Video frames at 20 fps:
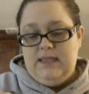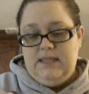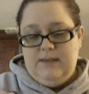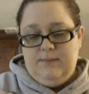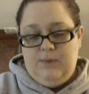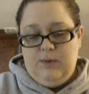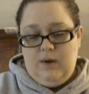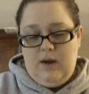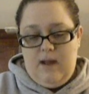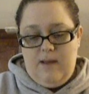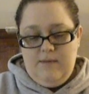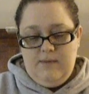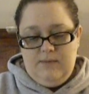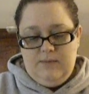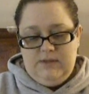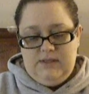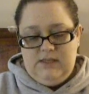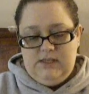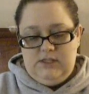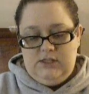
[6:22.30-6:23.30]
The
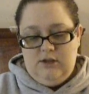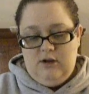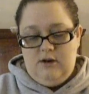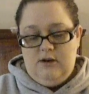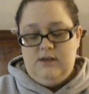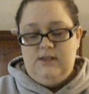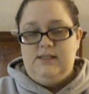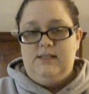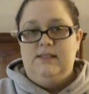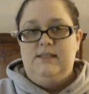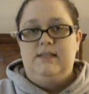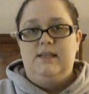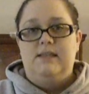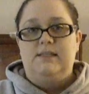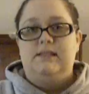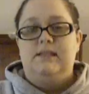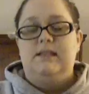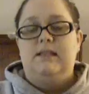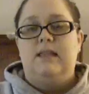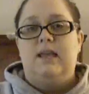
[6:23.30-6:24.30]
problem with this yarn is it
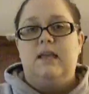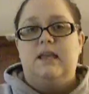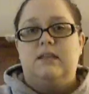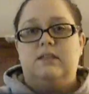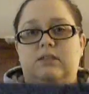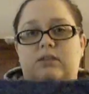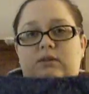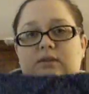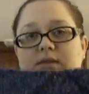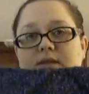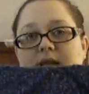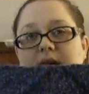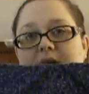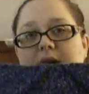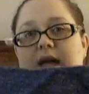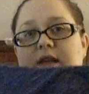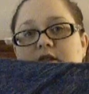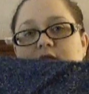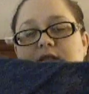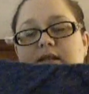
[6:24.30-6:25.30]
doesn't like to
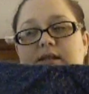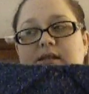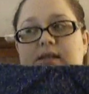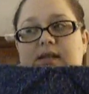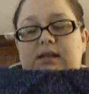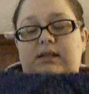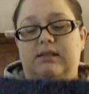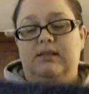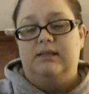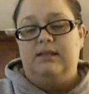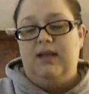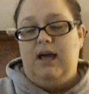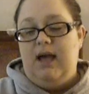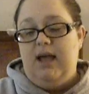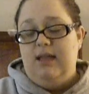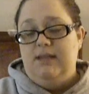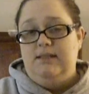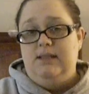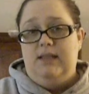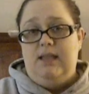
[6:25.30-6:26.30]
attach. It doesn't like to
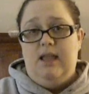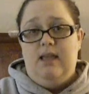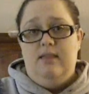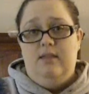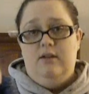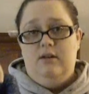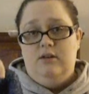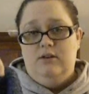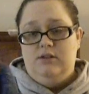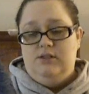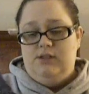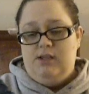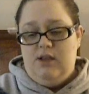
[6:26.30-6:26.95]
tie together.